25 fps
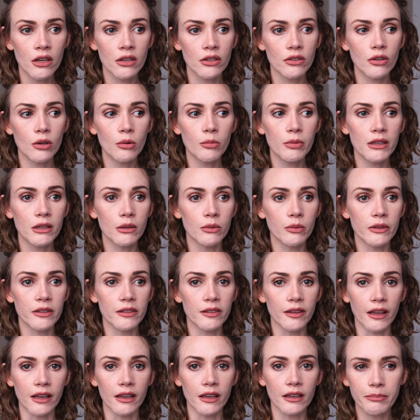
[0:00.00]
Nobody
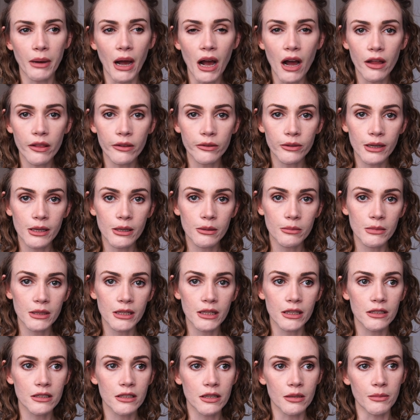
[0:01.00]
was like bothering
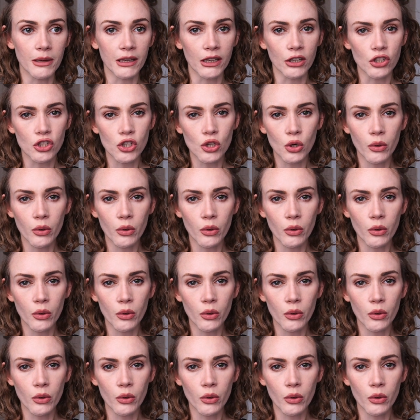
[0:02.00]
me to make a